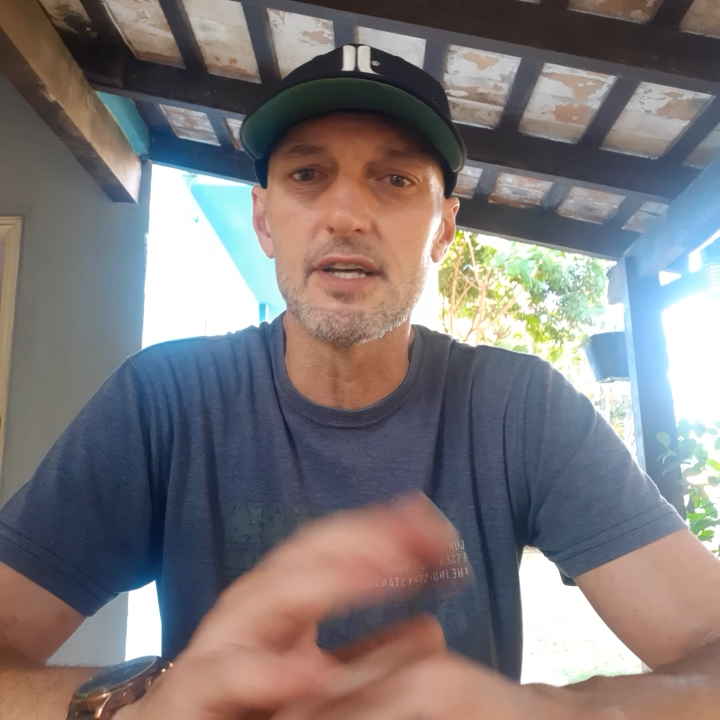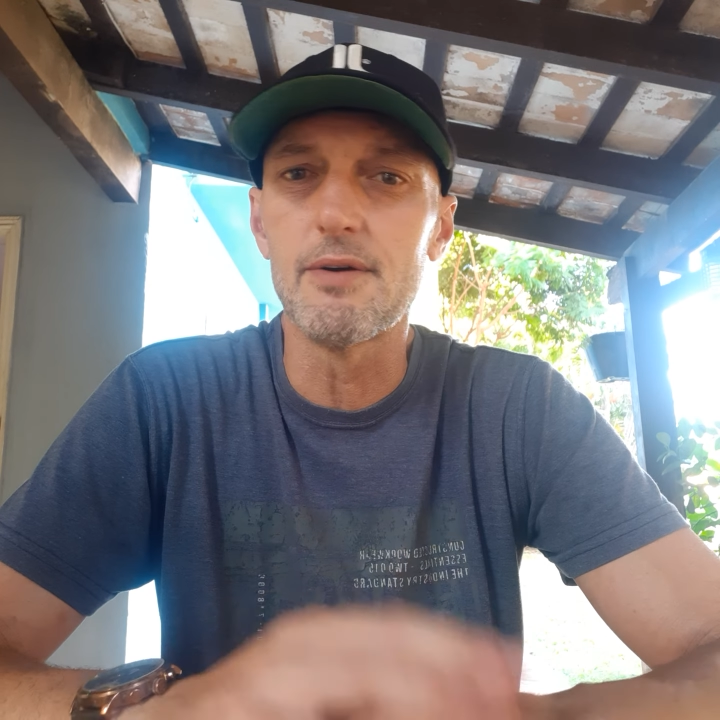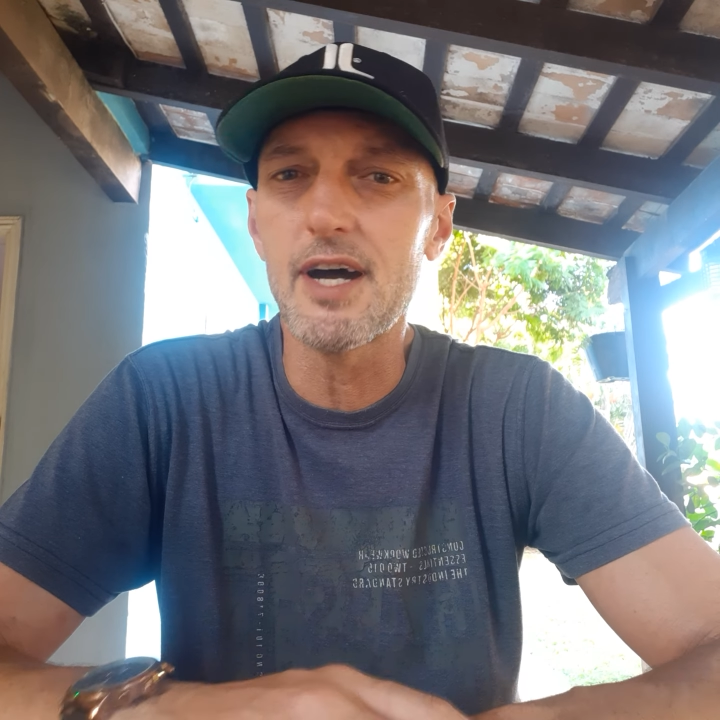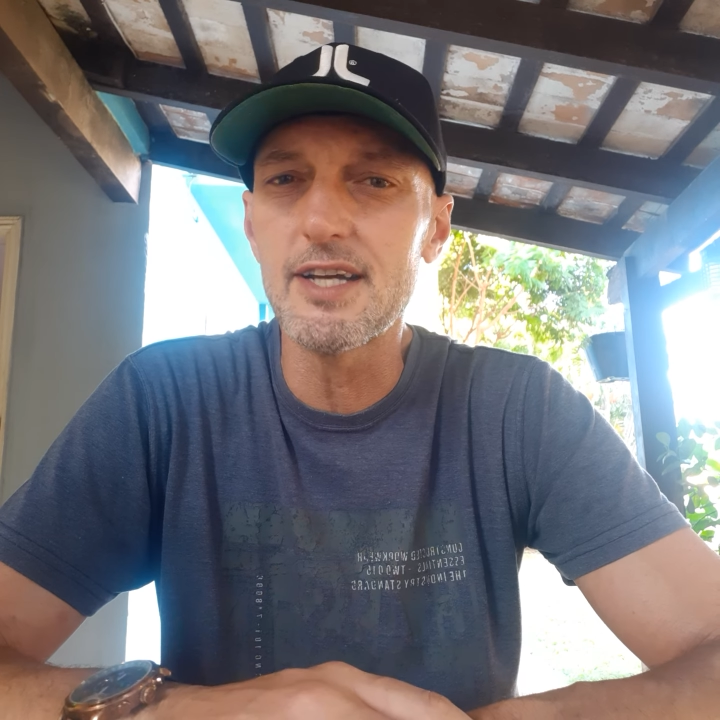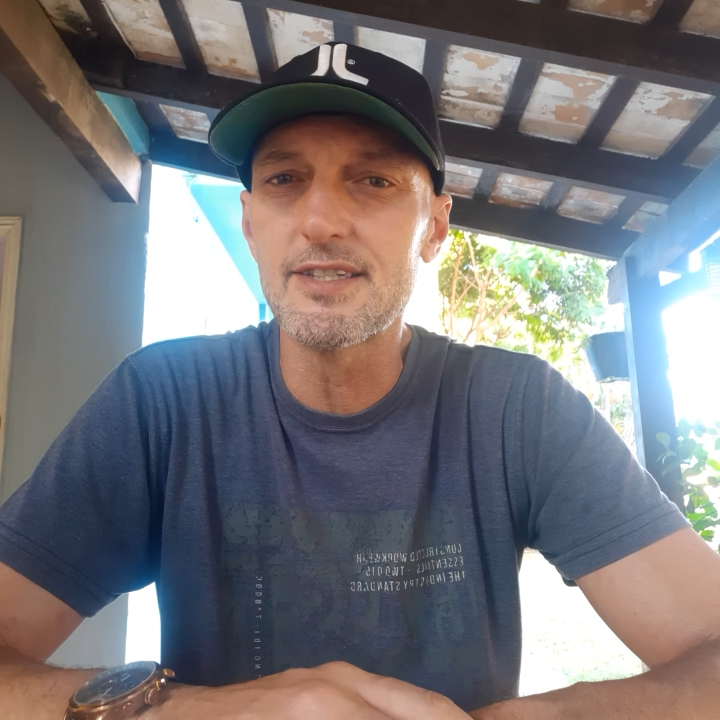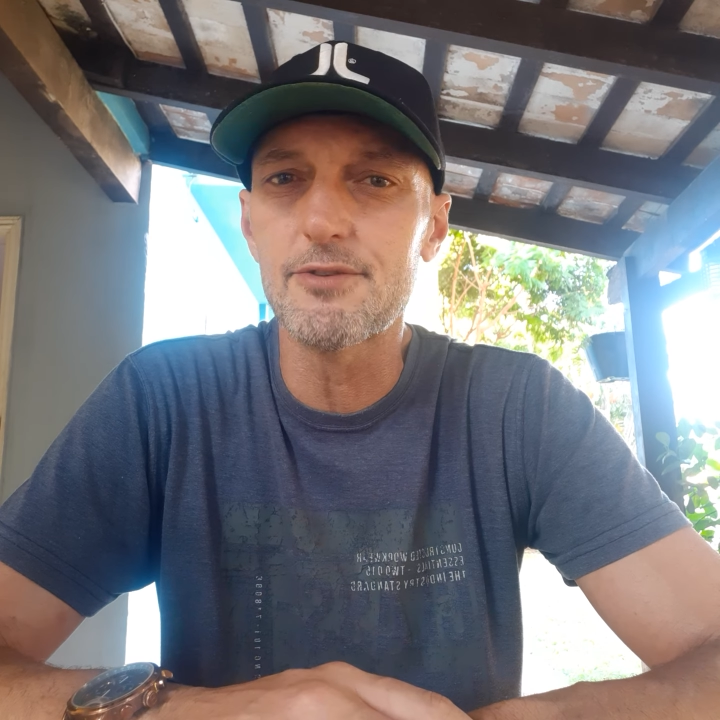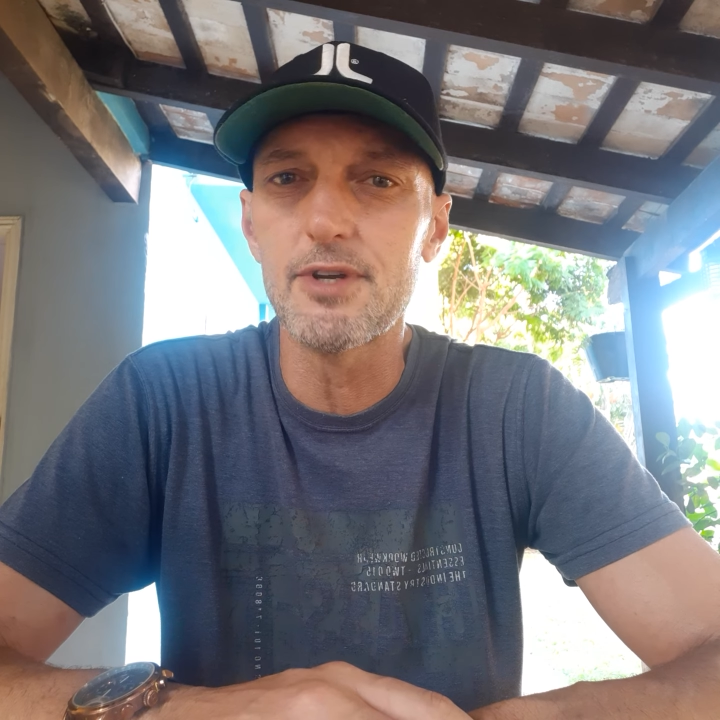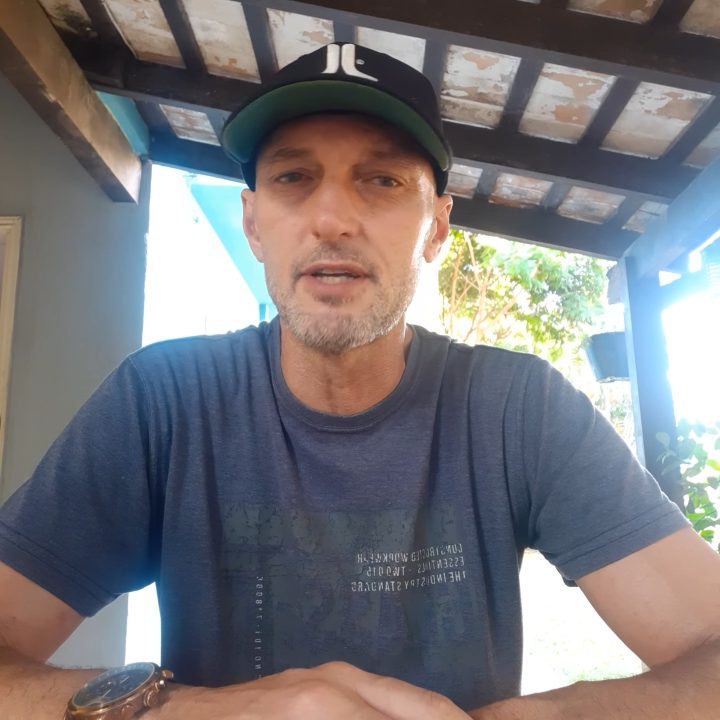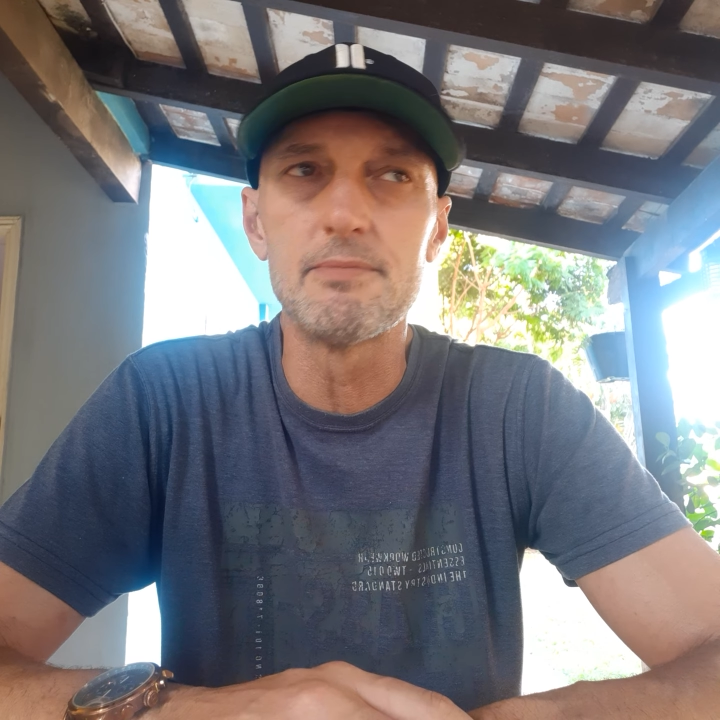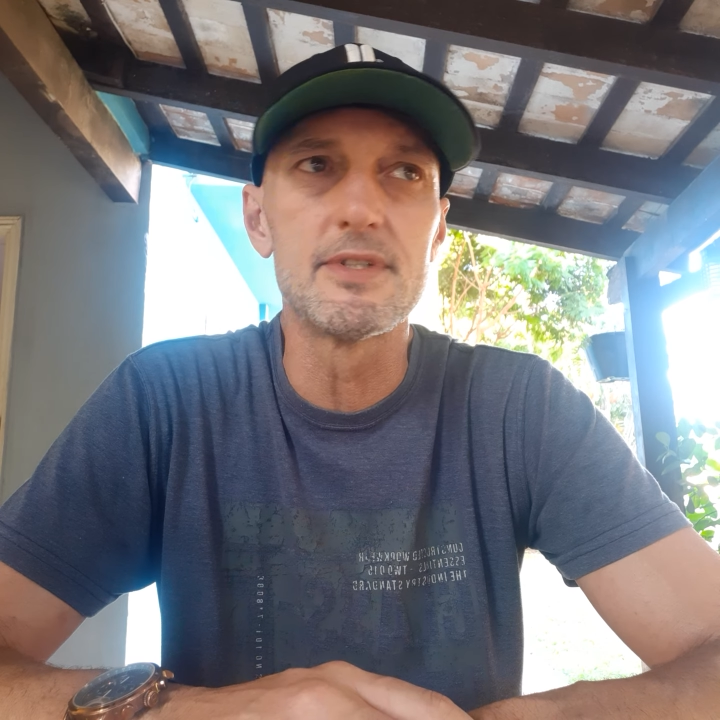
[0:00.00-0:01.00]
our ice
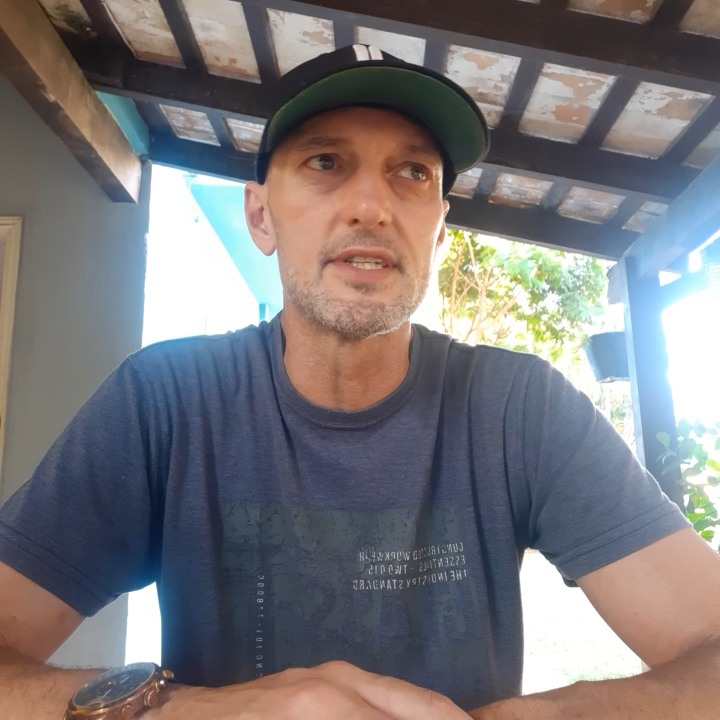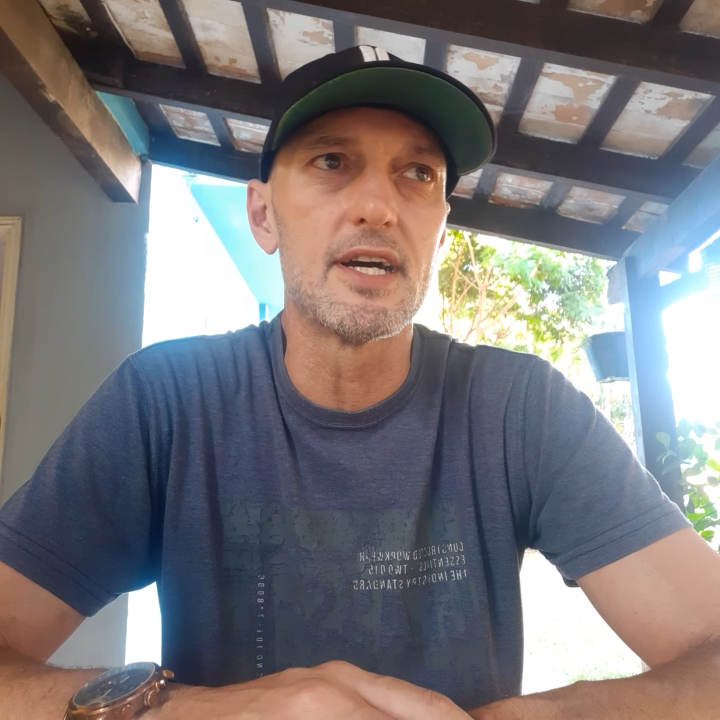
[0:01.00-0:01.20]
creams,